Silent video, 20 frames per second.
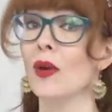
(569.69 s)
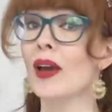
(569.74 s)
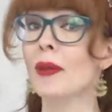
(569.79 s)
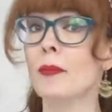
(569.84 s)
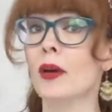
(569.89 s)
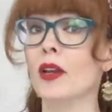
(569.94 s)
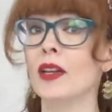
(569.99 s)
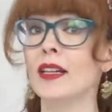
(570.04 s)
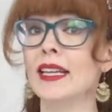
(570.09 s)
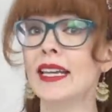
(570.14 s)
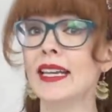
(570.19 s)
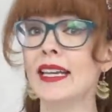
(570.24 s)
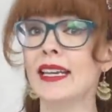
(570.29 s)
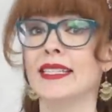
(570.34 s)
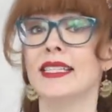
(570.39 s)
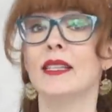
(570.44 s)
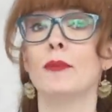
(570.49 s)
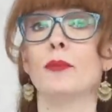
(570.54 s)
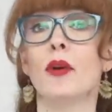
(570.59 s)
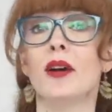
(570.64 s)
Threat modeling
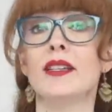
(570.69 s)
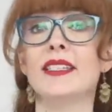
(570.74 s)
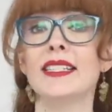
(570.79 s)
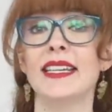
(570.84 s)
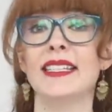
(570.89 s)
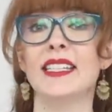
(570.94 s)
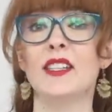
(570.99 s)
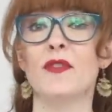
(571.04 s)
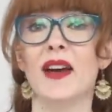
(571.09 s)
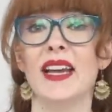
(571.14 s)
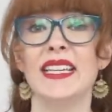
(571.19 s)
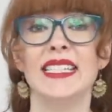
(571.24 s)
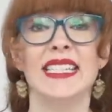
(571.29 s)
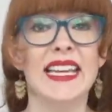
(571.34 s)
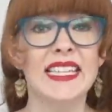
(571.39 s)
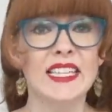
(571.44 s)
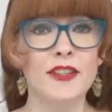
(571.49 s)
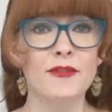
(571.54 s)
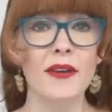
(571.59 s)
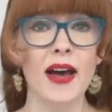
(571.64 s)
is the process of
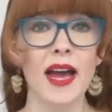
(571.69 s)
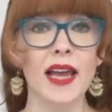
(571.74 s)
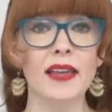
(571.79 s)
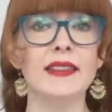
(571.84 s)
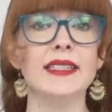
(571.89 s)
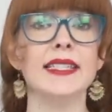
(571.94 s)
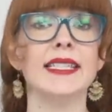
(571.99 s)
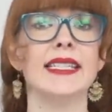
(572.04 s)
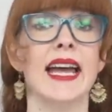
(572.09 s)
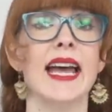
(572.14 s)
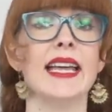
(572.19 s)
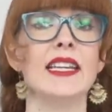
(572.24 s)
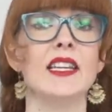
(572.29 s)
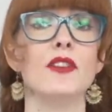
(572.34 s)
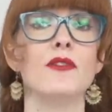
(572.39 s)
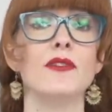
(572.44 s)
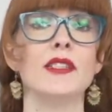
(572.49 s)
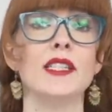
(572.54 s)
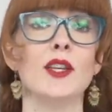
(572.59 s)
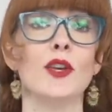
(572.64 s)
identifying the standard
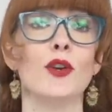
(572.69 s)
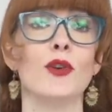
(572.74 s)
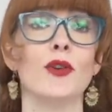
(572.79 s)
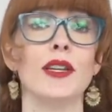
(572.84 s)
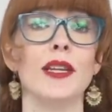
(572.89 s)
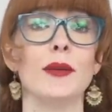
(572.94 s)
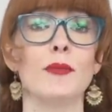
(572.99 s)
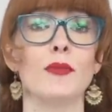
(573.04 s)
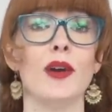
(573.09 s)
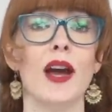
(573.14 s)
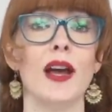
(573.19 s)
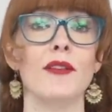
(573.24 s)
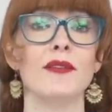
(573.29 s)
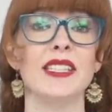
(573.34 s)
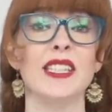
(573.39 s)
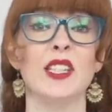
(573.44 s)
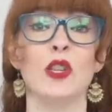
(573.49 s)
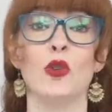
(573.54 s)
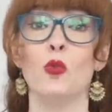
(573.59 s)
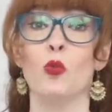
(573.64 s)
of security and
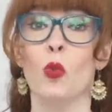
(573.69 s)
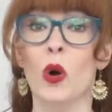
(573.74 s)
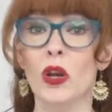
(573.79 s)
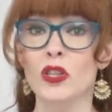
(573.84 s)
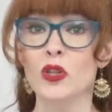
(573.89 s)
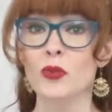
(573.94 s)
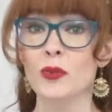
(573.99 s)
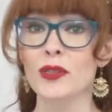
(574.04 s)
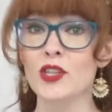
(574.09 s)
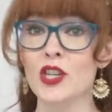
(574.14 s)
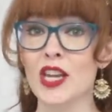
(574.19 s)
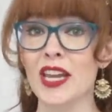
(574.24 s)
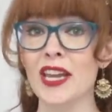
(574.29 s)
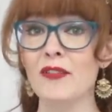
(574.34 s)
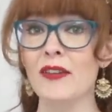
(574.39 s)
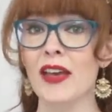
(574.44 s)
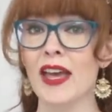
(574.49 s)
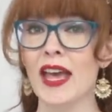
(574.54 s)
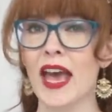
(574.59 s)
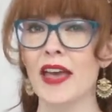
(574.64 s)
privacy you want to
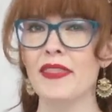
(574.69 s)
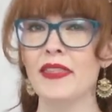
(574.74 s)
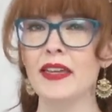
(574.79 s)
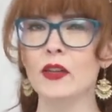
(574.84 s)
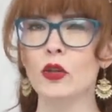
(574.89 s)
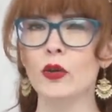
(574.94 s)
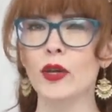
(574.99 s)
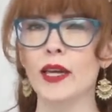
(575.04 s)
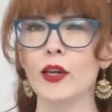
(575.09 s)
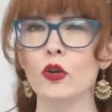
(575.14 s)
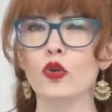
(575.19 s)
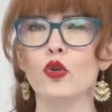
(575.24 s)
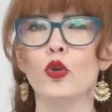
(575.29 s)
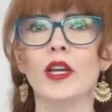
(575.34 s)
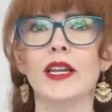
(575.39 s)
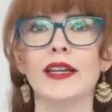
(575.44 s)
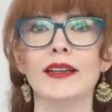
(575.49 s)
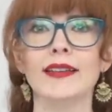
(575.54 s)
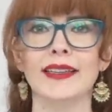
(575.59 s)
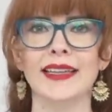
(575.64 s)
achieve and then looking
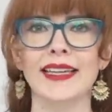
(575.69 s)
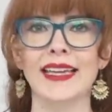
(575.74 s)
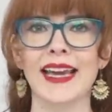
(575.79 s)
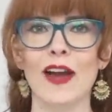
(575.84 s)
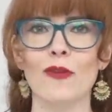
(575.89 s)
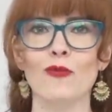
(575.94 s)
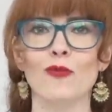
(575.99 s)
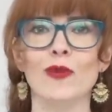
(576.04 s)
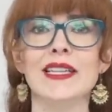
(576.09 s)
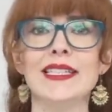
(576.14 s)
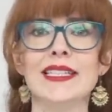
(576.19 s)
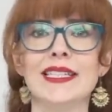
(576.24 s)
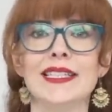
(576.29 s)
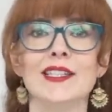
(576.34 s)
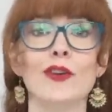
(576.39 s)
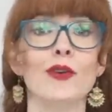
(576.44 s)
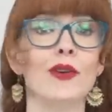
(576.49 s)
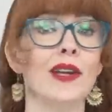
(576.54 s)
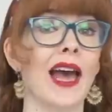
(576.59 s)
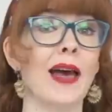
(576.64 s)
critically at
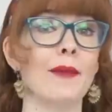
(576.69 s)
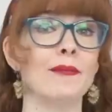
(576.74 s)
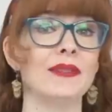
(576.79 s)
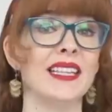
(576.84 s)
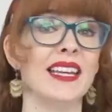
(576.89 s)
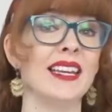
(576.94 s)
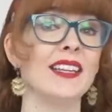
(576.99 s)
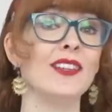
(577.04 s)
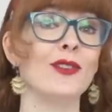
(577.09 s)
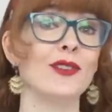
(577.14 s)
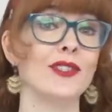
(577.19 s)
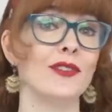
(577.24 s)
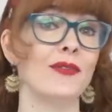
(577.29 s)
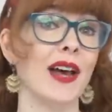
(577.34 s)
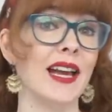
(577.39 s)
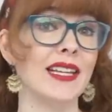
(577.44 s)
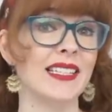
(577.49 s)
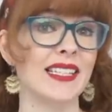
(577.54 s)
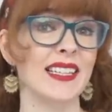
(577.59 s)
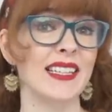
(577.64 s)
risks or gaps in your
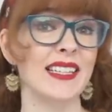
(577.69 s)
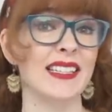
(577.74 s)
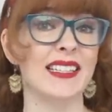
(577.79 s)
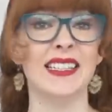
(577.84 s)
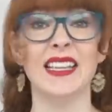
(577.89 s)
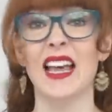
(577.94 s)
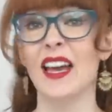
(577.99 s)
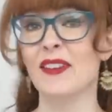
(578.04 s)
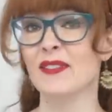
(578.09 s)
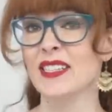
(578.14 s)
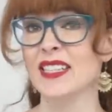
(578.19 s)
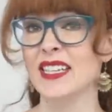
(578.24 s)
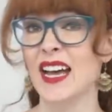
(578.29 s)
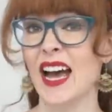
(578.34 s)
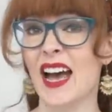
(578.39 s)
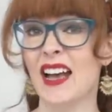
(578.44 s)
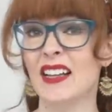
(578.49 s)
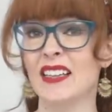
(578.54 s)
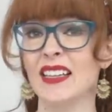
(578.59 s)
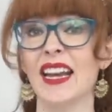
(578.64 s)
devices,
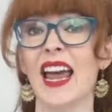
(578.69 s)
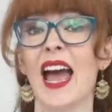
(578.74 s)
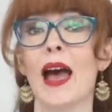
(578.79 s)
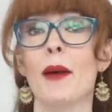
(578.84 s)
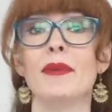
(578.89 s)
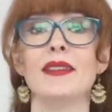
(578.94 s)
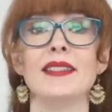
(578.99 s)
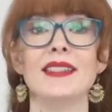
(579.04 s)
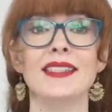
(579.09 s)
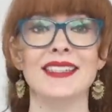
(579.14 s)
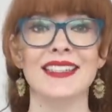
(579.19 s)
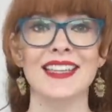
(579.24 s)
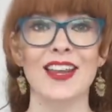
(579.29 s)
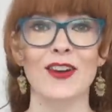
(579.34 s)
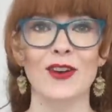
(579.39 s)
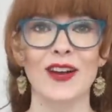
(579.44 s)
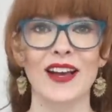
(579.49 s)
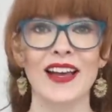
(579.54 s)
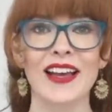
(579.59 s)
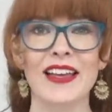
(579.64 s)
lifestyle and habits,
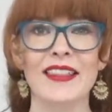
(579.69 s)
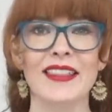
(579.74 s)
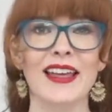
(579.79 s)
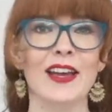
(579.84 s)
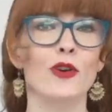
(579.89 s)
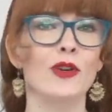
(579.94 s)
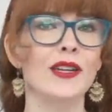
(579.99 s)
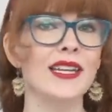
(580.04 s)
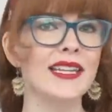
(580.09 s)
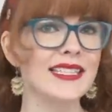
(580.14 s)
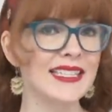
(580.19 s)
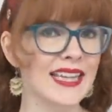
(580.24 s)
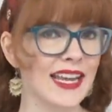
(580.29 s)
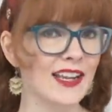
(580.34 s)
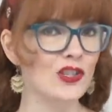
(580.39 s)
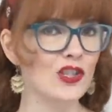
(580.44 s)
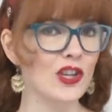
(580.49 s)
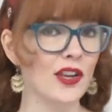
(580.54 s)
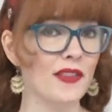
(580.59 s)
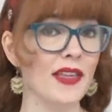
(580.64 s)
etc., that could
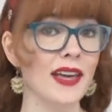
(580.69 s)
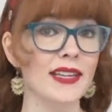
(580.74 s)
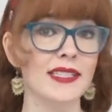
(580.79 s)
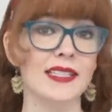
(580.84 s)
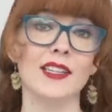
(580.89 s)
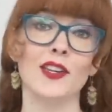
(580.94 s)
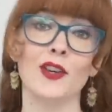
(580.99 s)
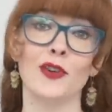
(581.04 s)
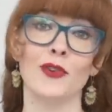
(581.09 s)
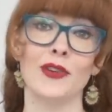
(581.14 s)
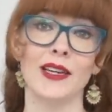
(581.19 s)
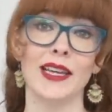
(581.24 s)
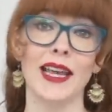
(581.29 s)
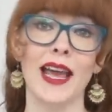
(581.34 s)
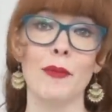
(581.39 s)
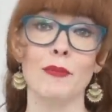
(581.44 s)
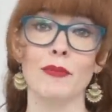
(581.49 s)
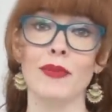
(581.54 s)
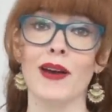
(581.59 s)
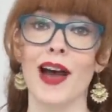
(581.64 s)
endanger that security
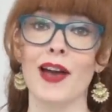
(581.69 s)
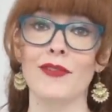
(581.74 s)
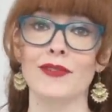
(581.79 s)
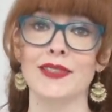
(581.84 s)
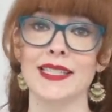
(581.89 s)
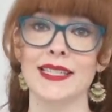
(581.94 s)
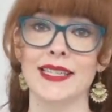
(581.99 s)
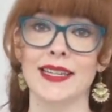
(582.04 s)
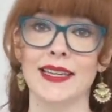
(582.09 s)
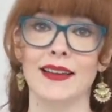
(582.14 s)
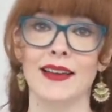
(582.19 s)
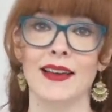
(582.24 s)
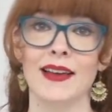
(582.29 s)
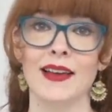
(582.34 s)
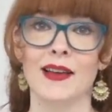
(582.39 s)
and privacy.